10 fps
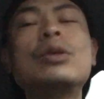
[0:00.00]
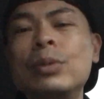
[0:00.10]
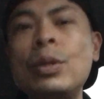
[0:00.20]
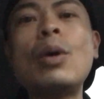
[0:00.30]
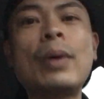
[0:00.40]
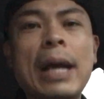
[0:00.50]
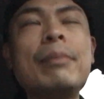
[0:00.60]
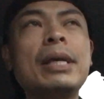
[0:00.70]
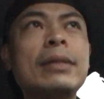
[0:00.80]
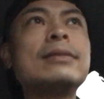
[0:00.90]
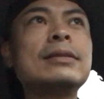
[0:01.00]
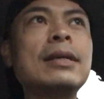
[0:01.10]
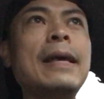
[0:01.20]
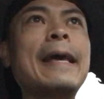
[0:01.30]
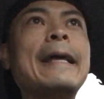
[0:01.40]
know what I mean.
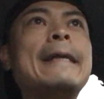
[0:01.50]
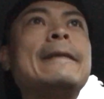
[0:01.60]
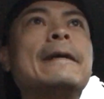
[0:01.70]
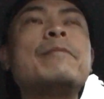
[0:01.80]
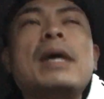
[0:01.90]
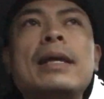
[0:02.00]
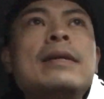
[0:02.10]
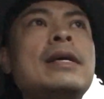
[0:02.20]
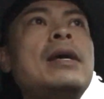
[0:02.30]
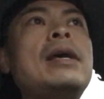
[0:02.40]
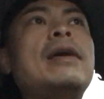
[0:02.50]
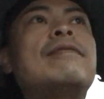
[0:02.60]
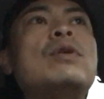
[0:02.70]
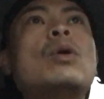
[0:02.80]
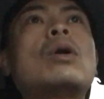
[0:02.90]
And
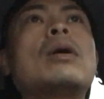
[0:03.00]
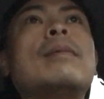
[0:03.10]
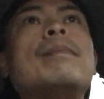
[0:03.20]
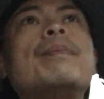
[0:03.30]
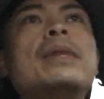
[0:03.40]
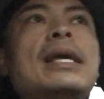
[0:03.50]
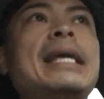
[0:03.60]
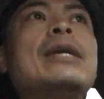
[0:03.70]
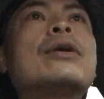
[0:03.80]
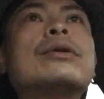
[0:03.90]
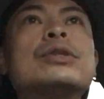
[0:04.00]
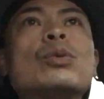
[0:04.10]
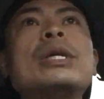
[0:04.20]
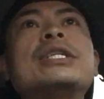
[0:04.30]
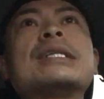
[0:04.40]
if you're eager to
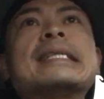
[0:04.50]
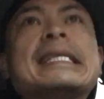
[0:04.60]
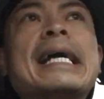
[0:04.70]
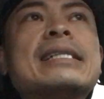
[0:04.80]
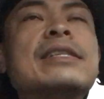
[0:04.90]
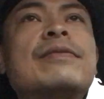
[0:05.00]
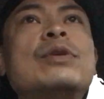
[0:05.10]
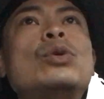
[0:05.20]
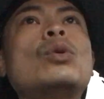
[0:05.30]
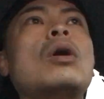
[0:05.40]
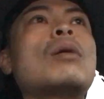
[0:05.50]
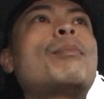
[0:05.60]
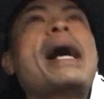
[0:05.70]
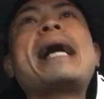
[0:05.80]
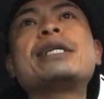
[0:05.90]
reach success, if you are
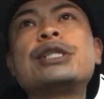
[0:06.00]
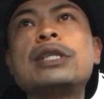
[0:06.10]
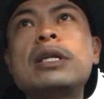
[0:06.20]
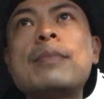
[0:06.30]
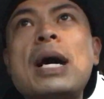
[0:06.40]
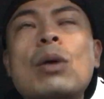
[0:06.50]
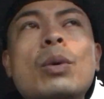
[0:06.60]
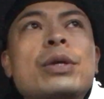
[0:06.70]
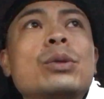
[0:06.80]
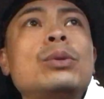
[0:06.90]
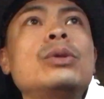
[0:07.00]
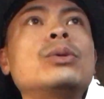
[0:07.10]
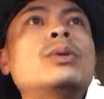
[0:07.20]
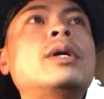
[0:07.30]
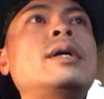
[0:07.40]
passionate about what you
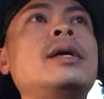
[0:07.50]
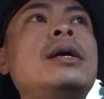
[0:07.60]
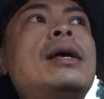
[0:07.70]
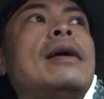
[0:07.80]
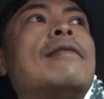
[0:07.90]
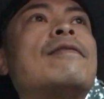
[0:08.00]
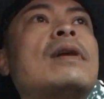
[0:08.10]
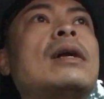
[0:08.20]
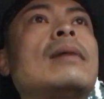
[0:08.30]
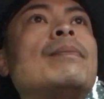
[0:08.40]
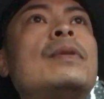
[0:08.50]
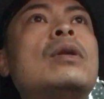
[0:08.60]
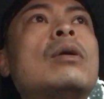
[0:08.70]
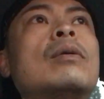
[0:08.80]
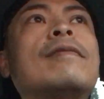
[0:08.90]
do, if you
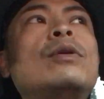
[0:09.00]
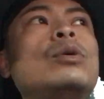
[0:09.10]
know,